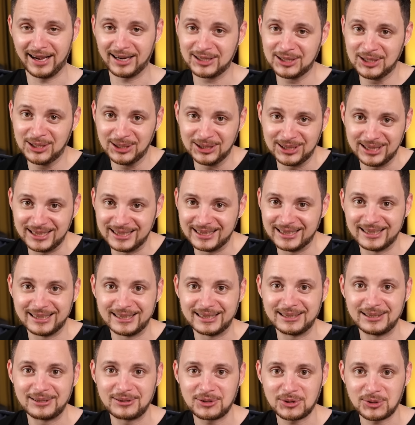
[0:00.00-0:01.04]
actually
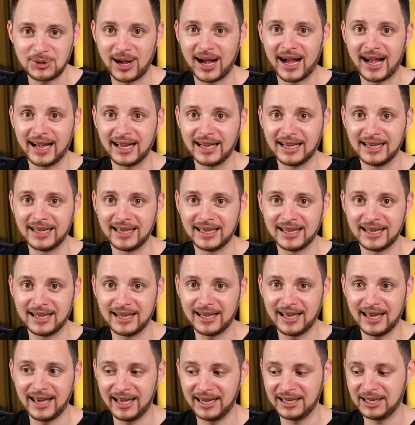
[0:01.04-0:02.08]
didn't try
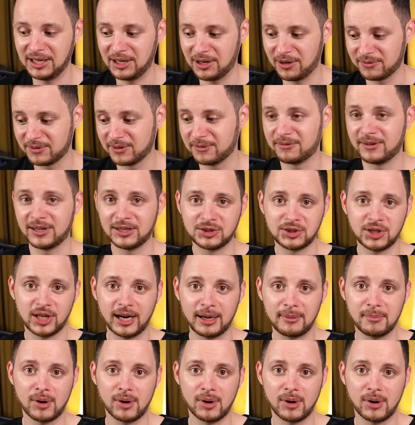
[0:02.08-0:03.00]
any of the fudge that I